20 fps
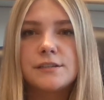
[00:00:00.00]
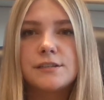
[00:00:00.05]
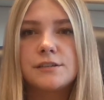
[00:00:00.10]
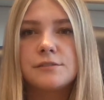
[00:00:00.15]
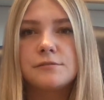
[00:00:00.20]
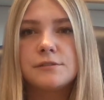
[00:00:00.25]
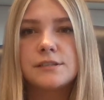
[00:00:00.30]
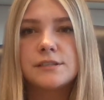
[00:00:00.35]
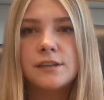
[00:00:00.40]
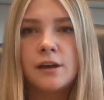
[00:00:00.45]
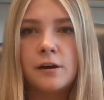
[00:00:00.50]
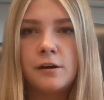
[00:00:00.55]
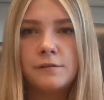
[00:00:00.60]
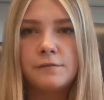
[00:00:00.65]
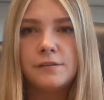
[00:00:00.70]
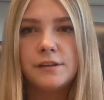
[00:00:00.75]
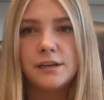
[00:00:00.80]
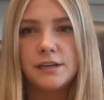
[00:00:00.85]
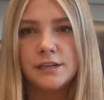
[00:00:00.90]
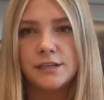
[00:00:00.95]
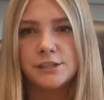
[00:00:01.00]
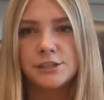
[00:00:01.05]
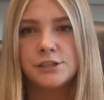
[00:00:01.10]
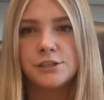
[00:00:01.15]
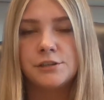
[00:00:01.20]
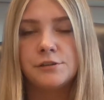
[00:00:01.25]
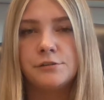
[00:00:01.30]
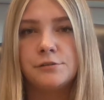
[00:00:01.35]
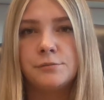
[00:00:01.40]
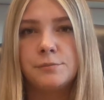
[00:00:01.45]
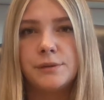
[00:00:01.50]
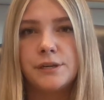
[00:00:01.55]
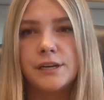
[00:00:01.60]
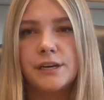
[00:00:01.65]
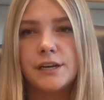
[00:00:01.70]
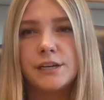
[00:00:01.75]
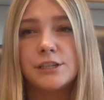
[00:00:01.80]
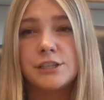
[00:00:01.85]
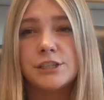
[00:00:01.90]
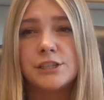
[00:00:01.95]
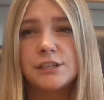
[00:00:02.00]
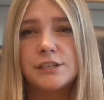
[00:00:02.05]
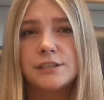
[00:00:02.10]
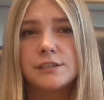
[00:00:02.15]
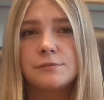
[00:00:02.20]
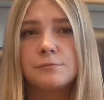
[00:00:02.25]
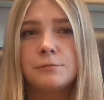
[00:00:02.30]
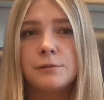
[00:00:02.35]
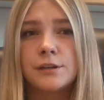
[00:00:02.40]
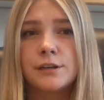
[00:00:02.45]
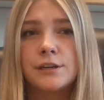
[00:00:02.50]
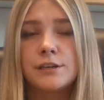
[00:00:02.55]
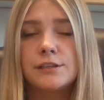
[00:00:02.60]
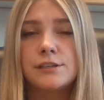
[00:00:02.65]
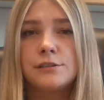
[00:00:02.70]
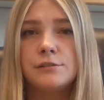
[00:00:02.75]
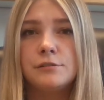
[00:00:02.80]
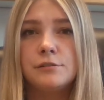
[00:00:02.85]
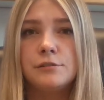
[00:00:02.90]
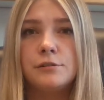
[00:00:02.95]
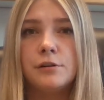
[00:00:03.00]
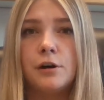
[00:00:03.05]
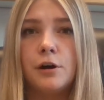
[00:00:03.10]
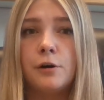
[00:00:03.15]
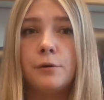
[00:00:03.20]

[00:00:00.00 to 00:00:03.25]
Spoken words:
to resolve the issue because she is willing to